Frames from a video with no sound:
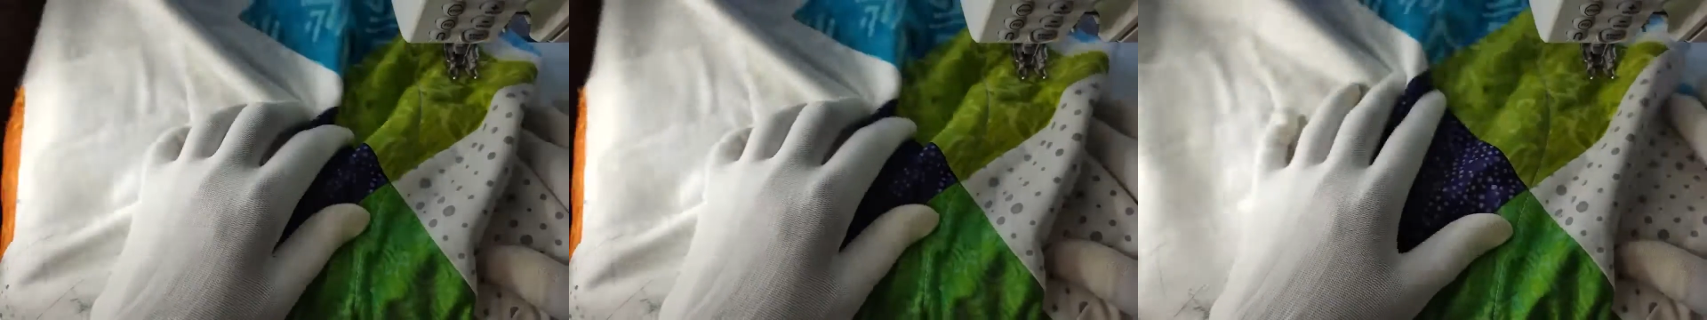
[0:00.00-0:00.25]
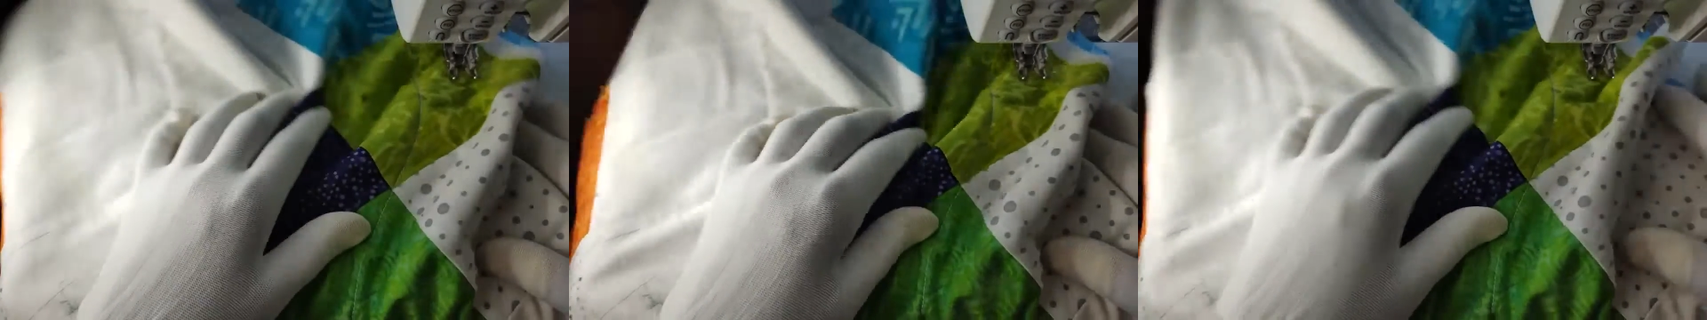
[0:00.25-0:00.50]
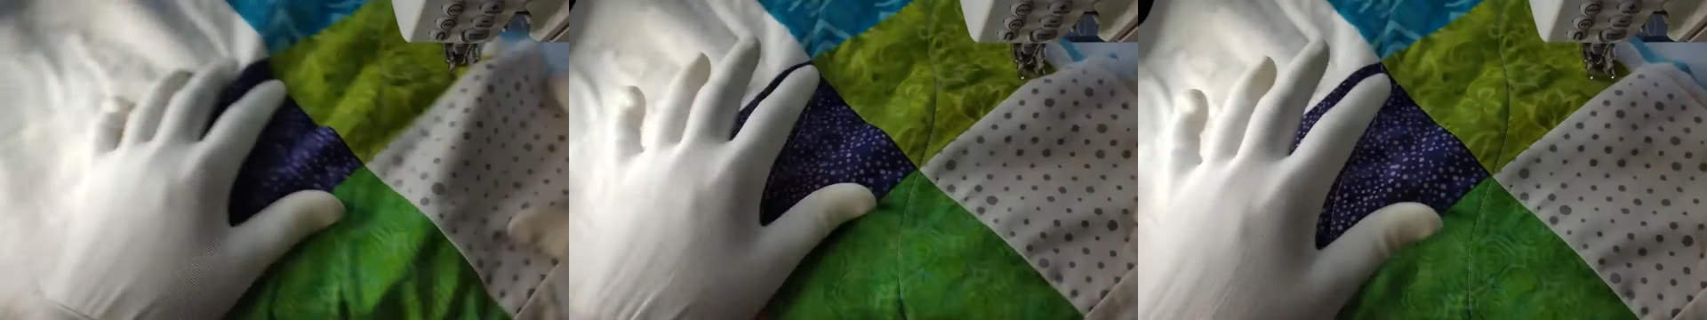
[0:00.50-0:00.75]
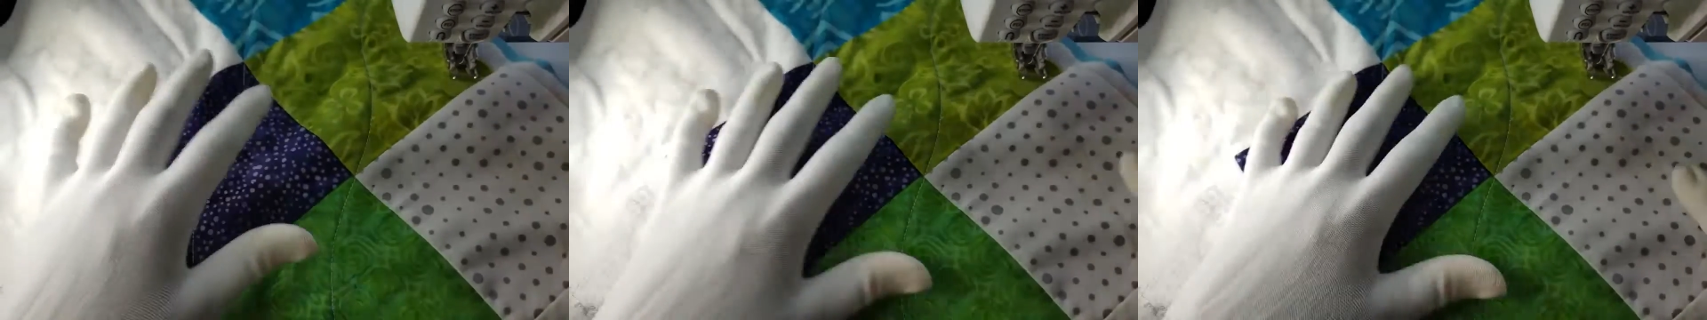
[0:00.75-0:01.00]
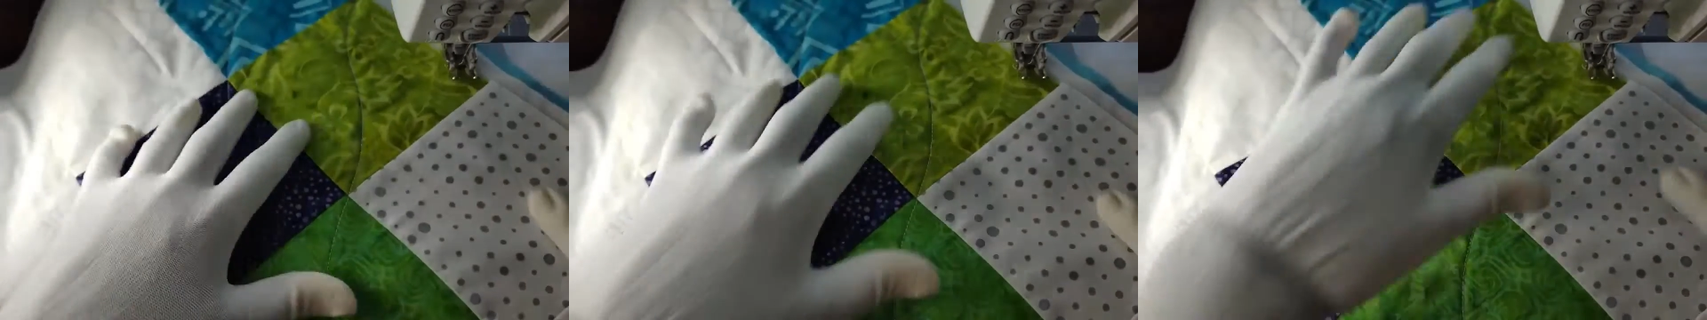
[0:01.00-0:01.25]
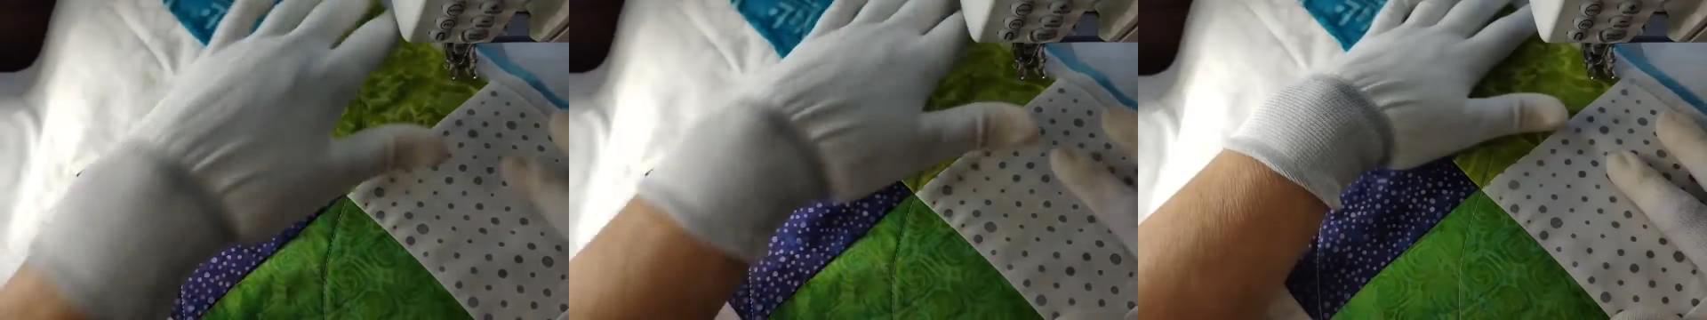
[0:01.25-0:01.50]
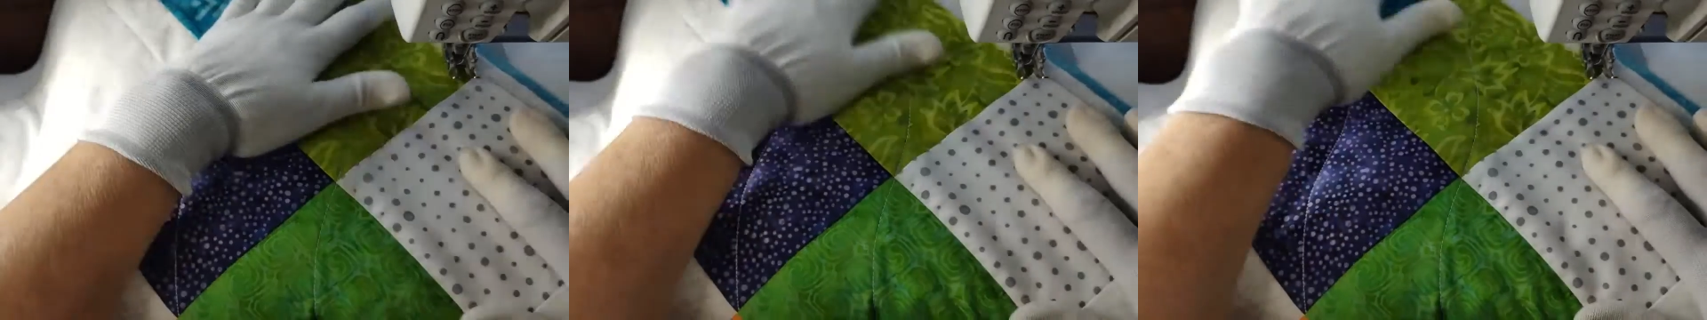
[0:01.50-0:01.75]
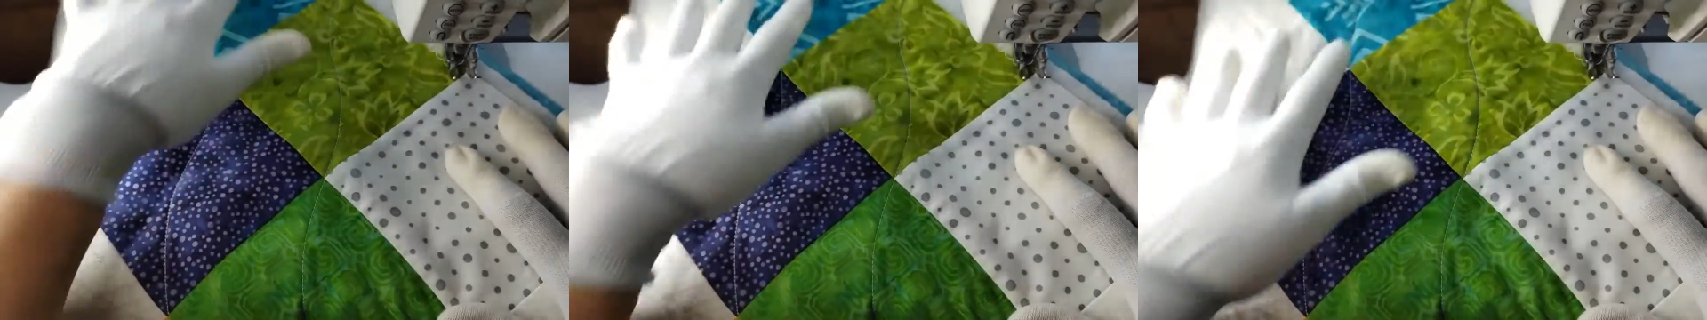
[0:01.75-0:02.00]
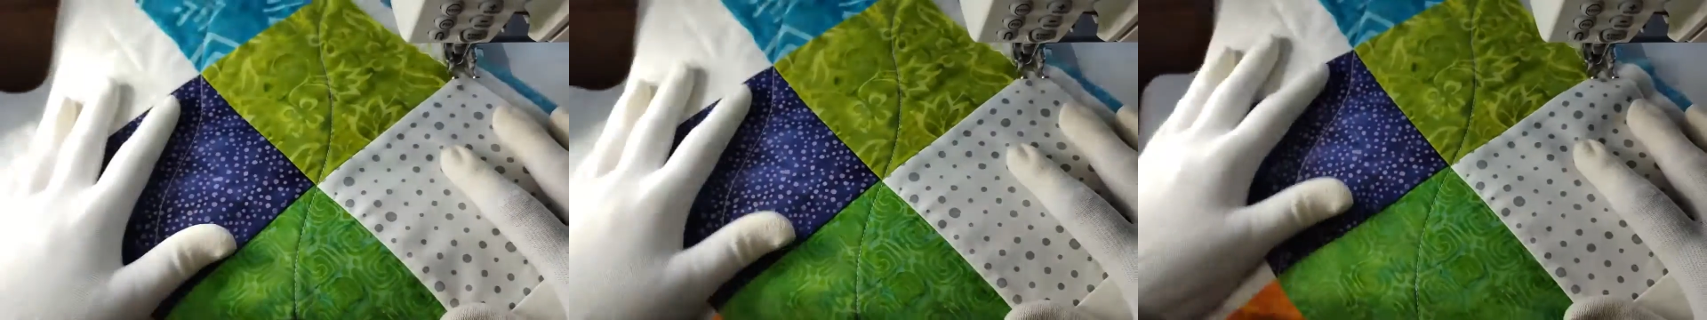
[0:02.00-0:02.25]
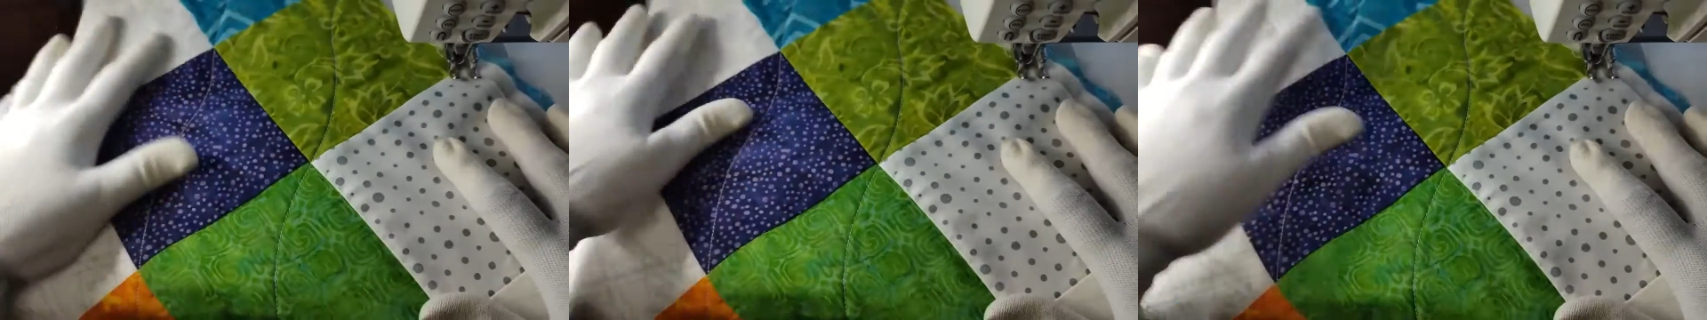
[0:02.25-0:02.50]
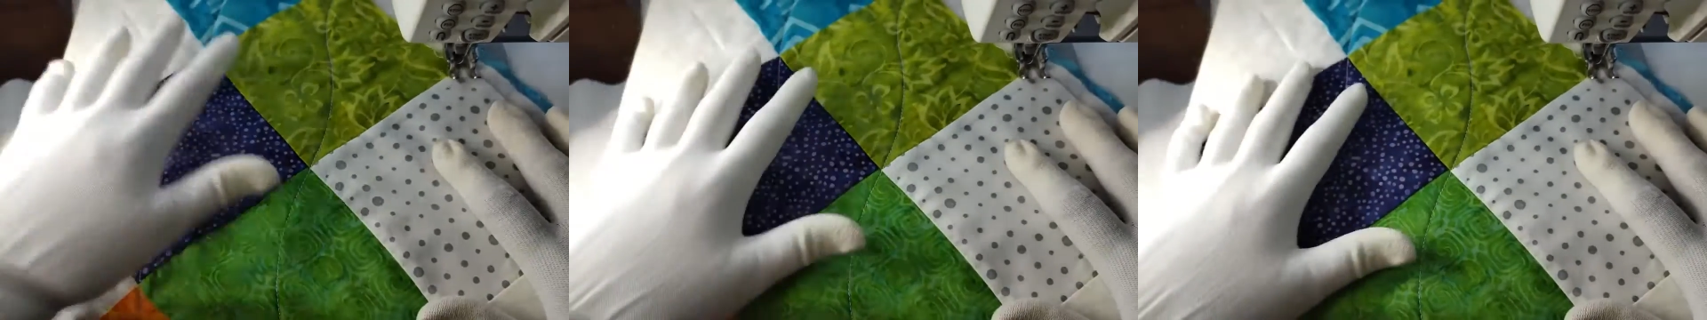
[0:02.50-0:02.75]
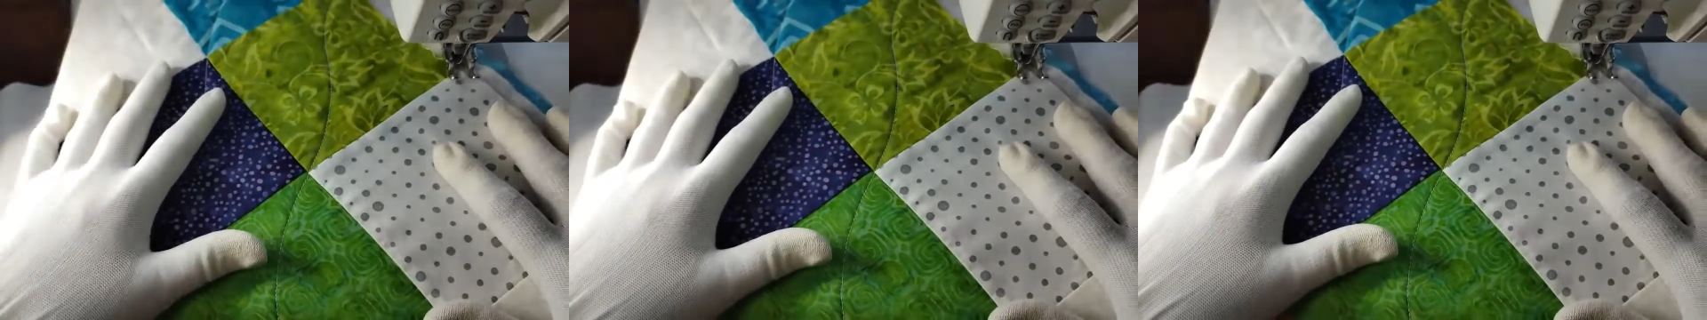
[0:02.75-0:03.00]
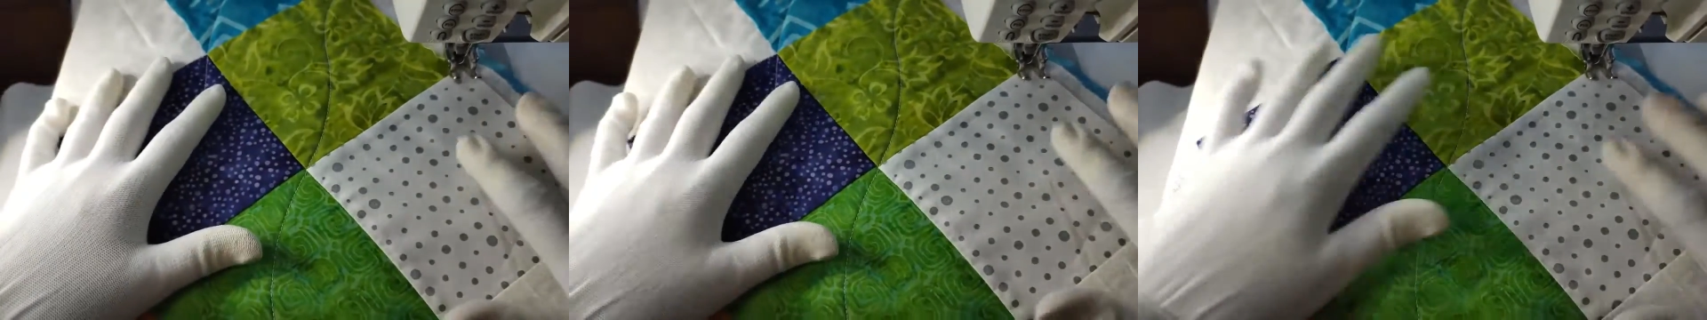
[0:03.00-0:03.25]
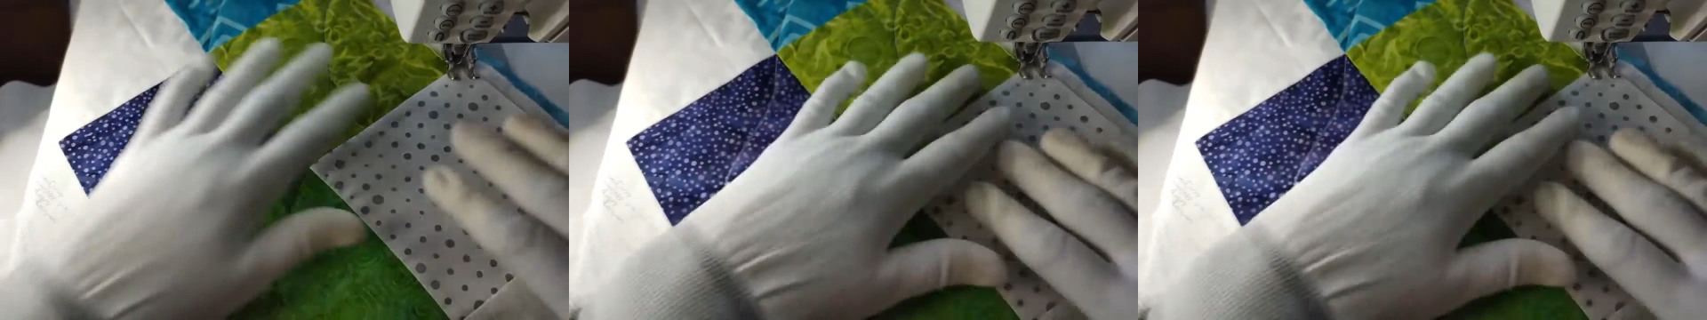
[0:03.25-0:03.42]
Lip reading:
[unreadable: no face in view]